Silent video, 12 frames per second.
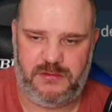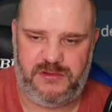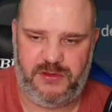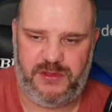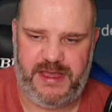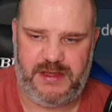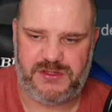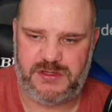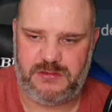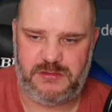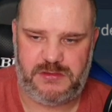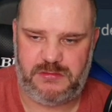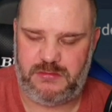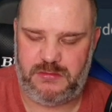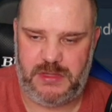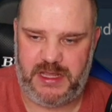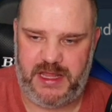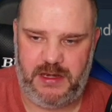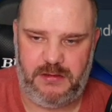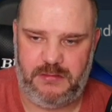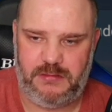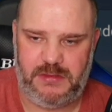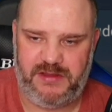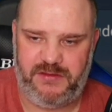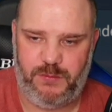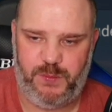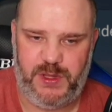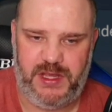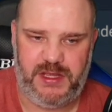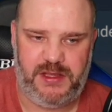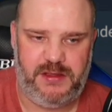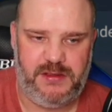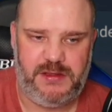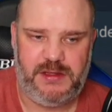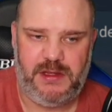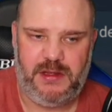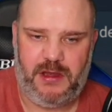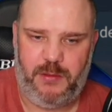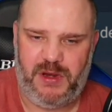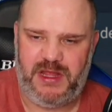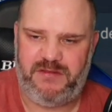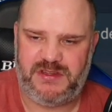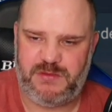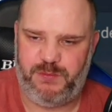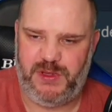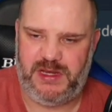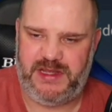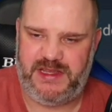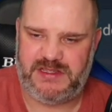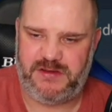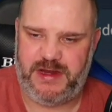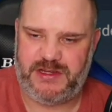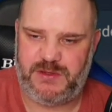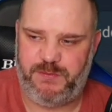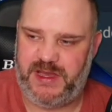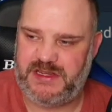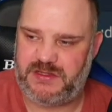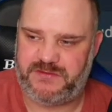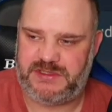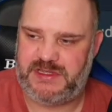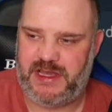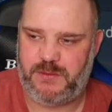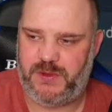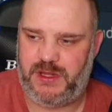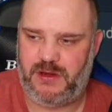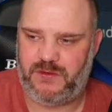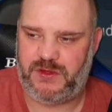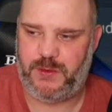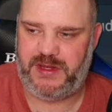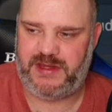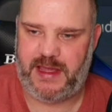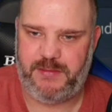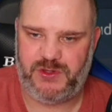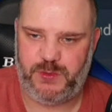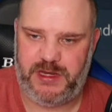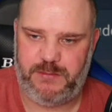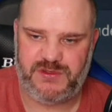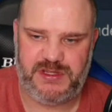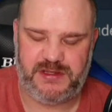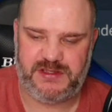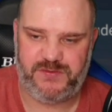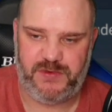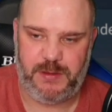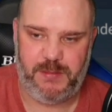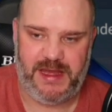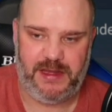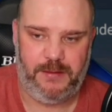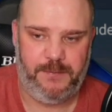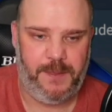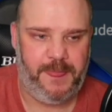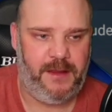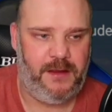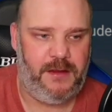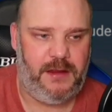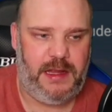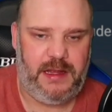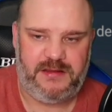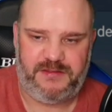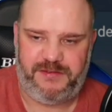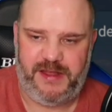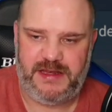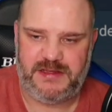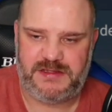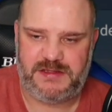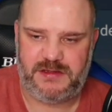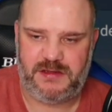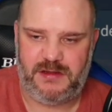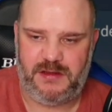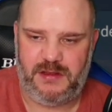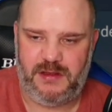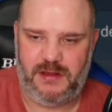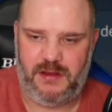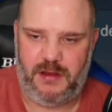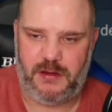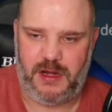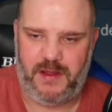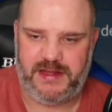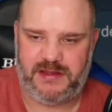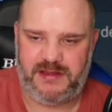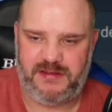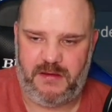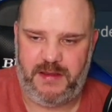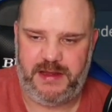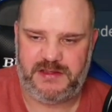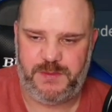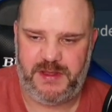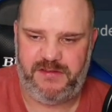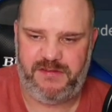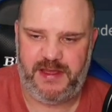2000, again, nothing big. I believe his abilities are actually based off attack, but you're not doing damage with him, so it doesn't really matter. Defense, I'd like this higher, to be